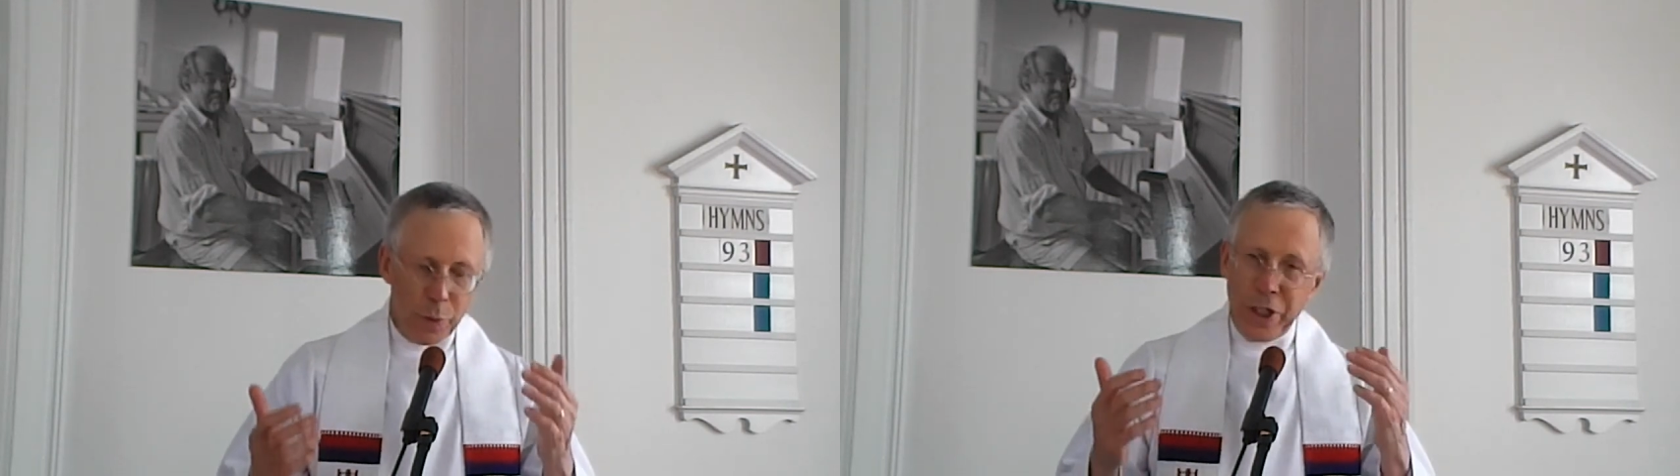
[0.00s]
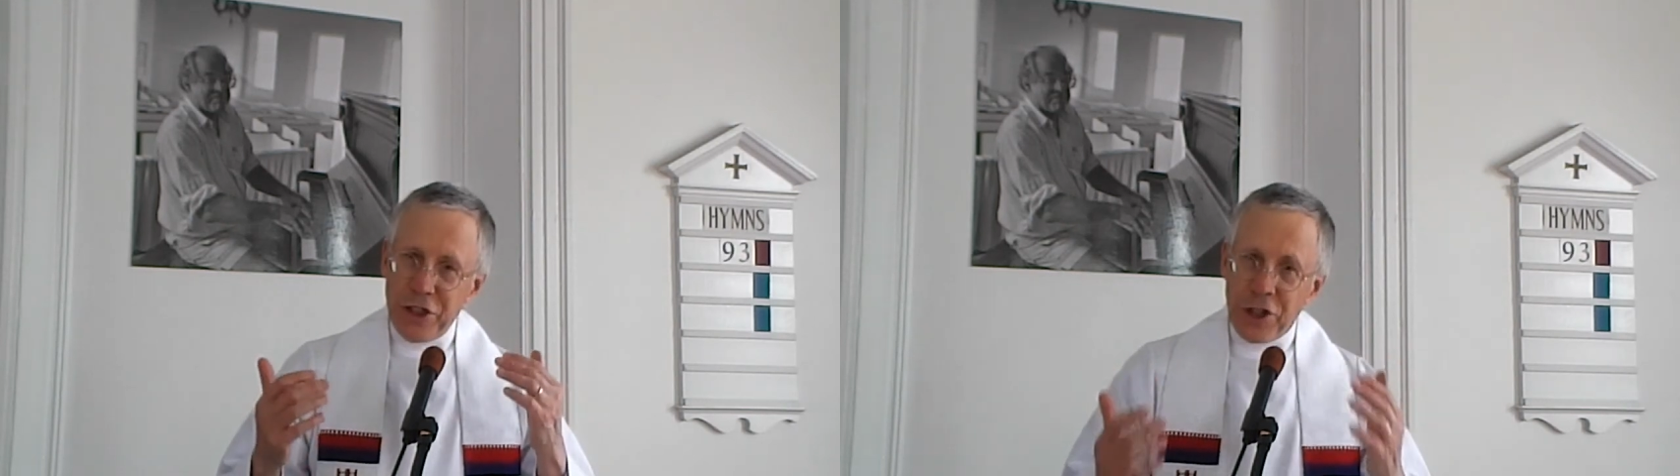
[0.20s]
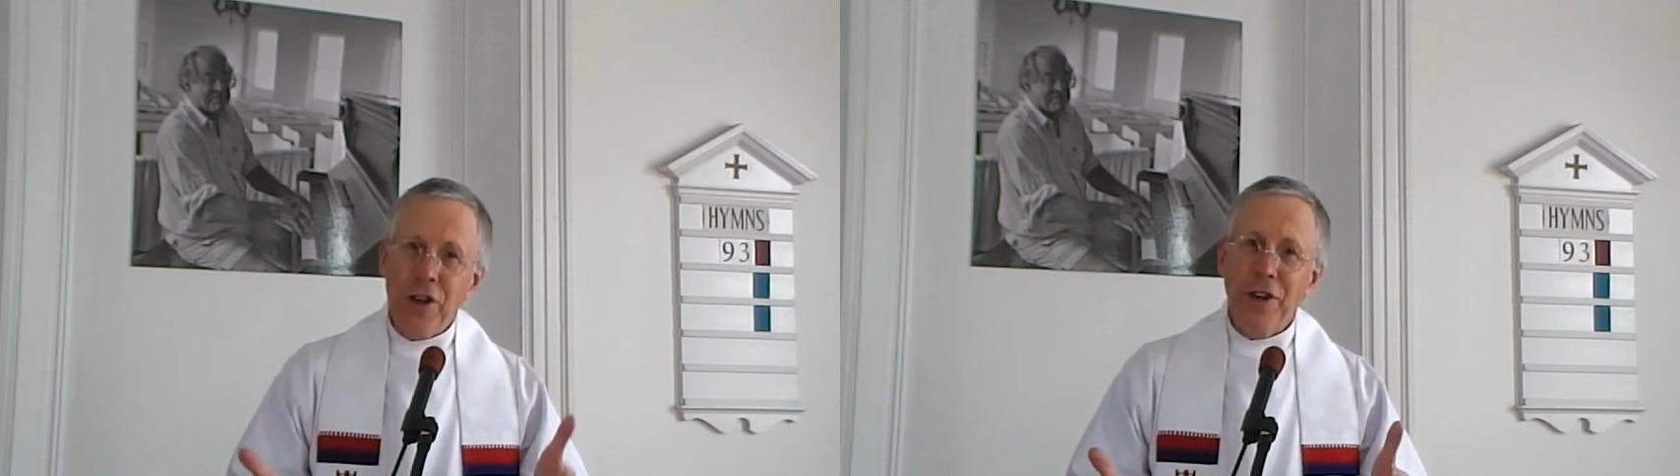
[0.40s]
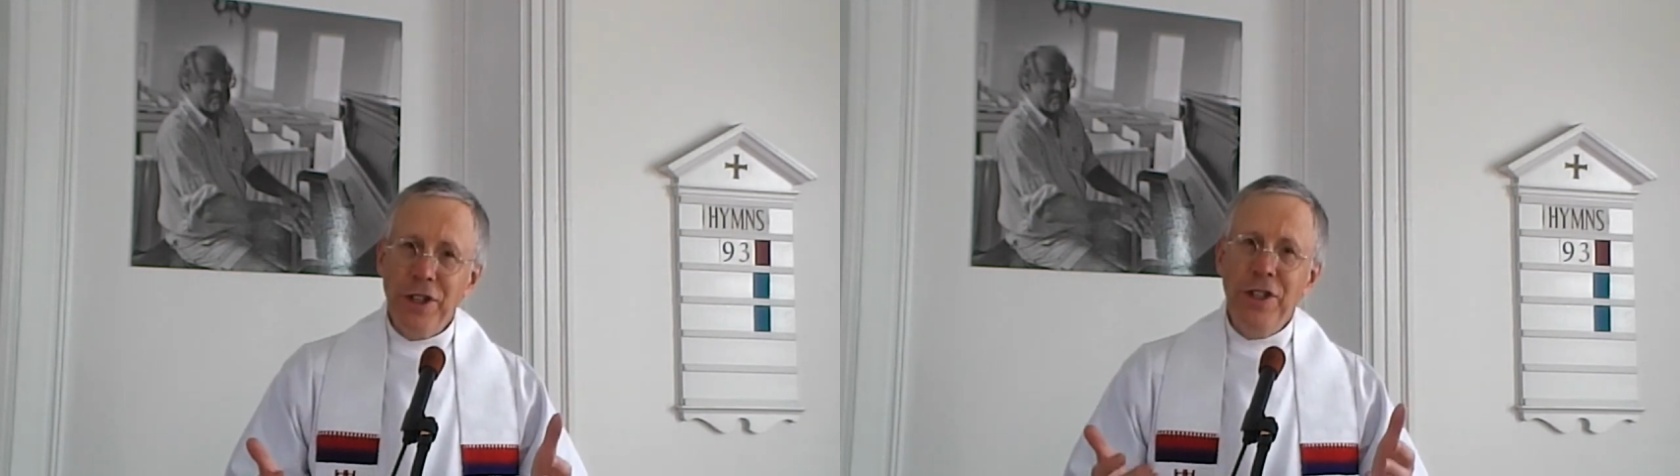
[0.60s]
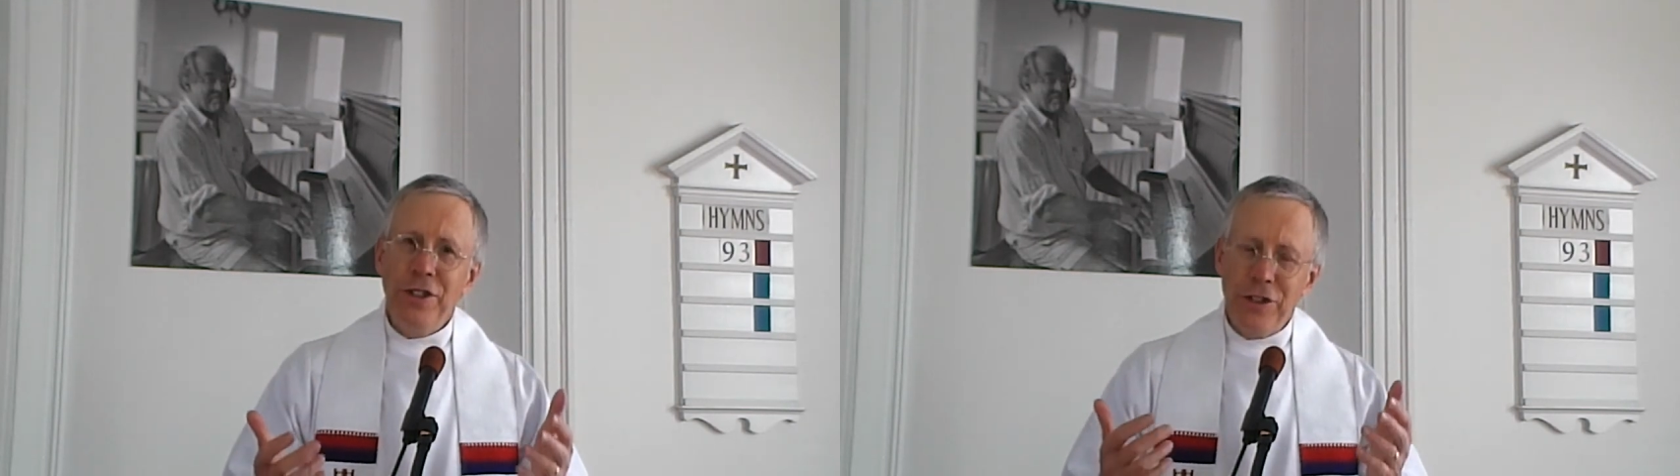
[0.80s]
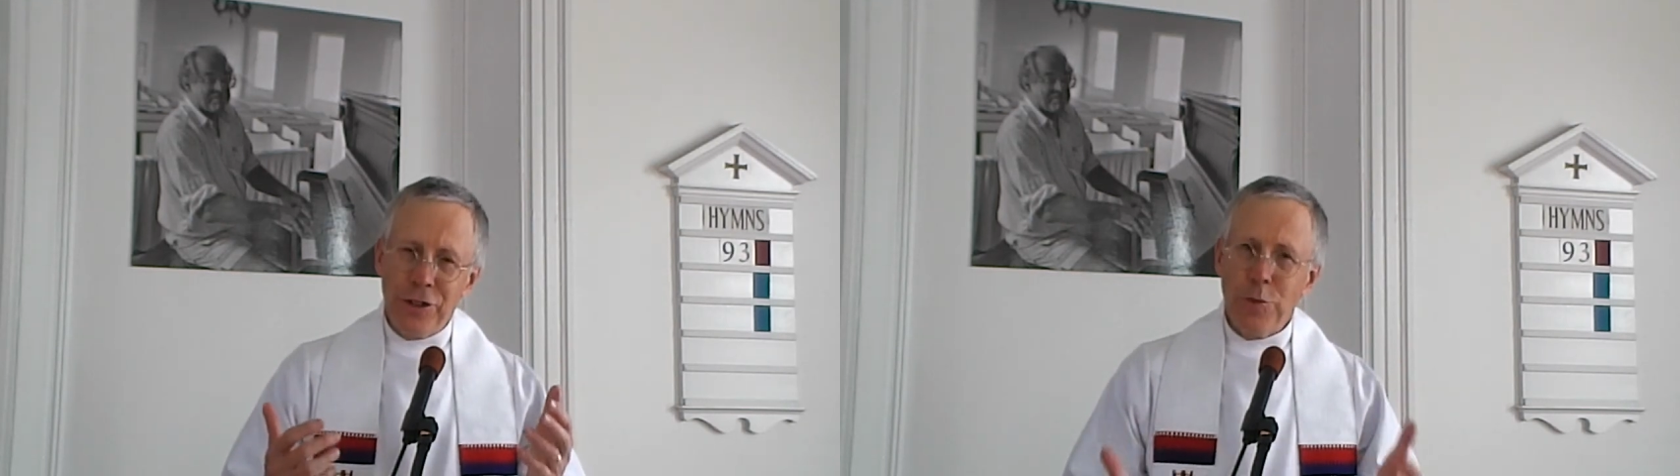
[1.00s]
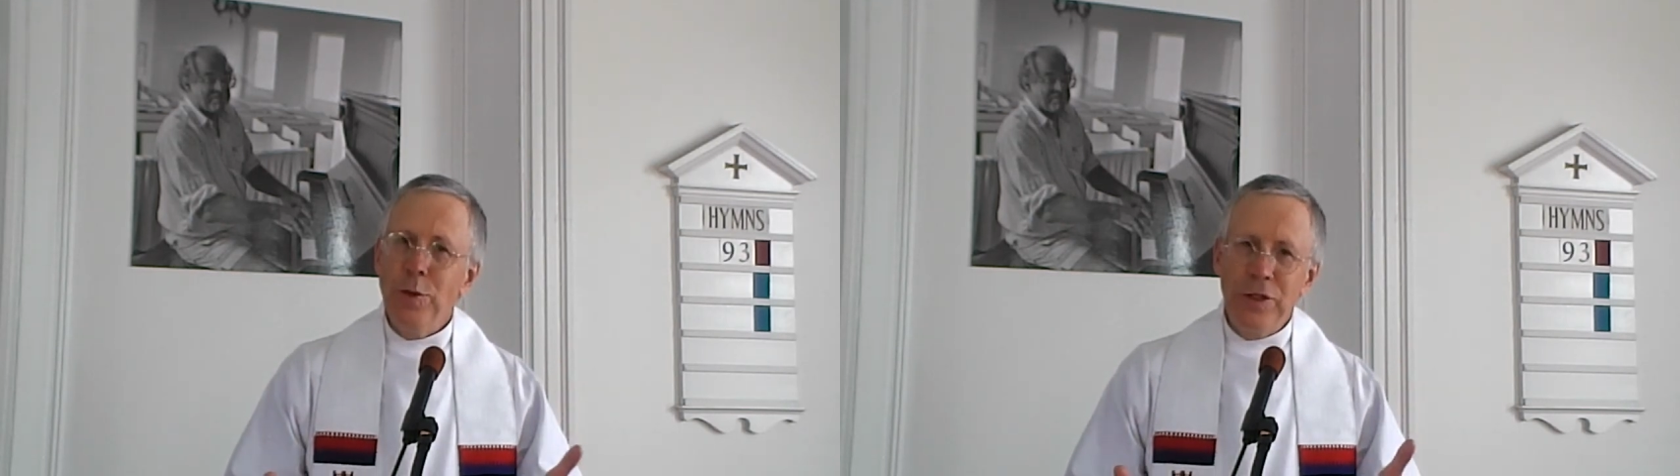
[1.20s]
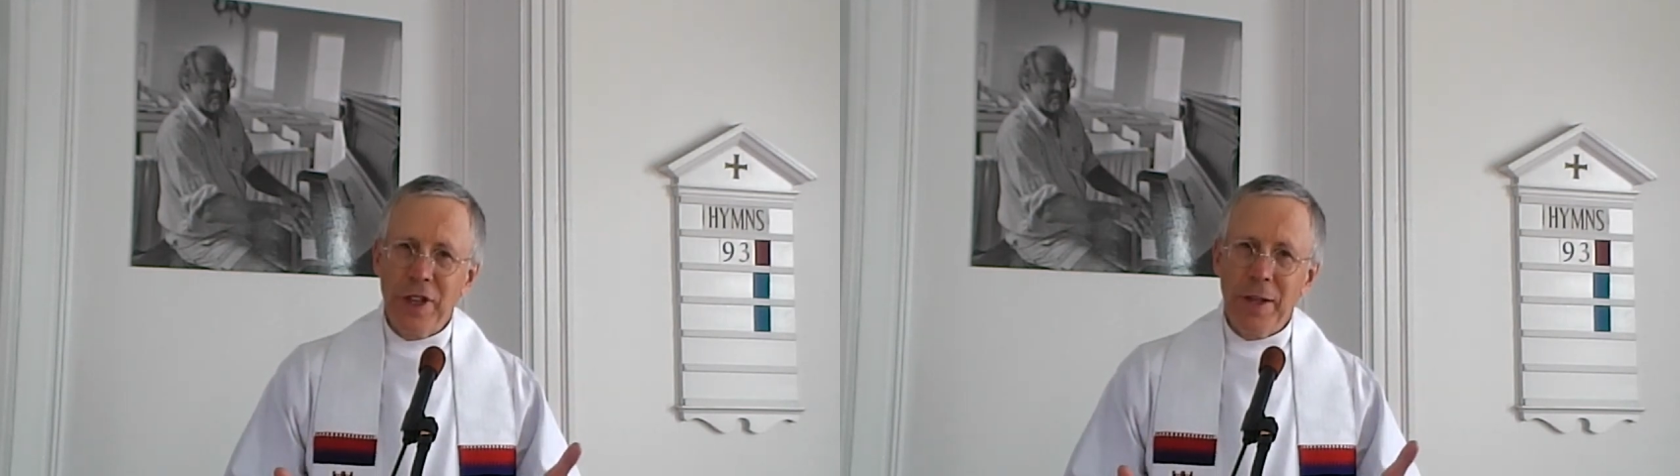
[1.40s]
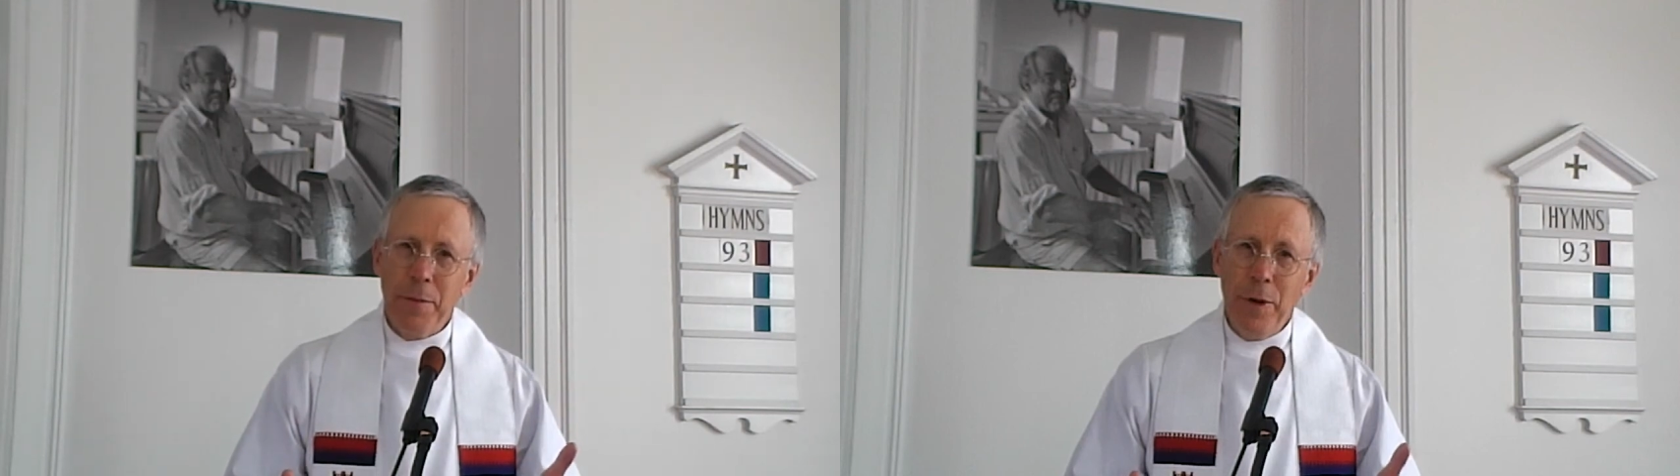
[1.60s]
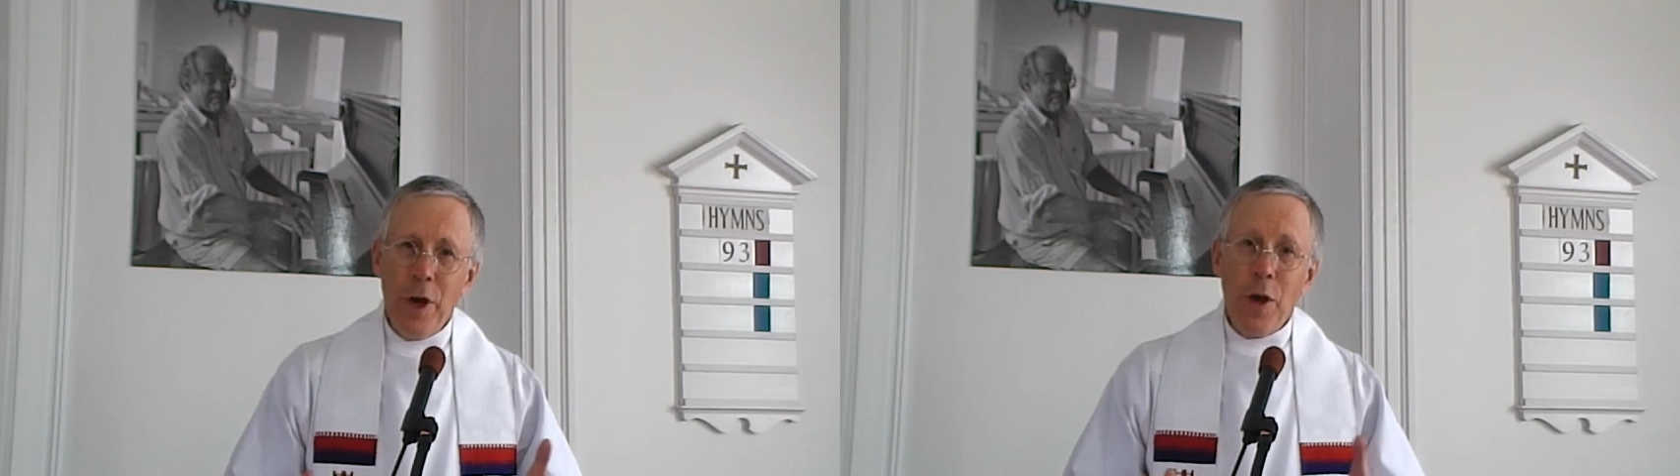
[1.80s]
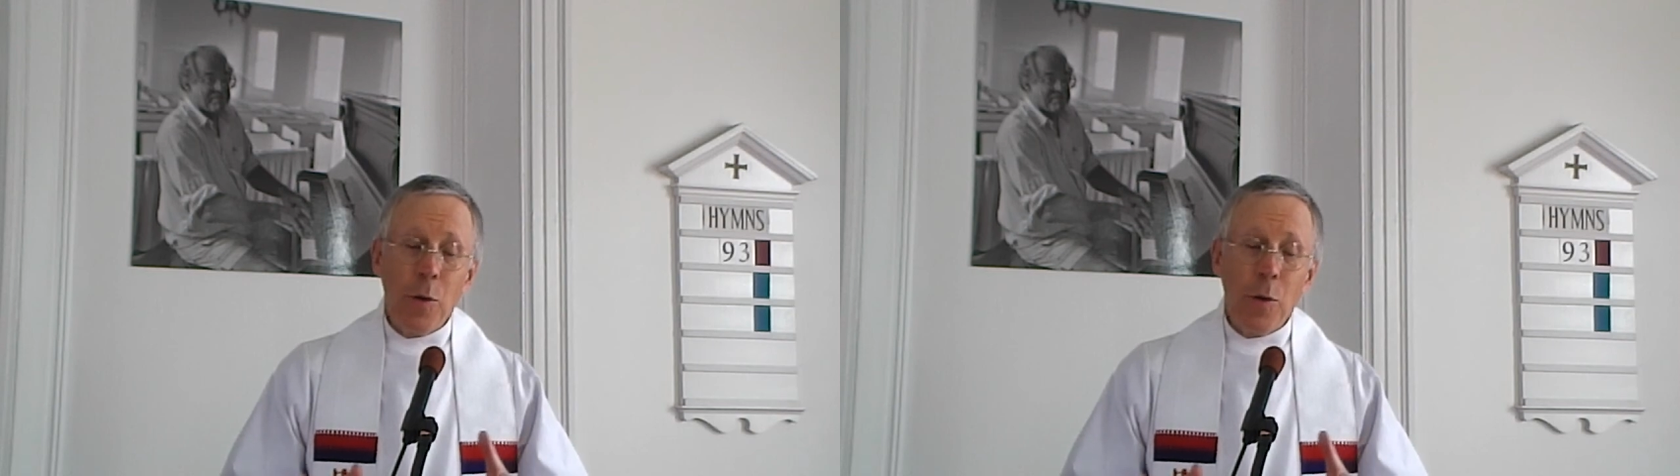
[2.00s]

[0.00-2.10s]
returned to Jerusalem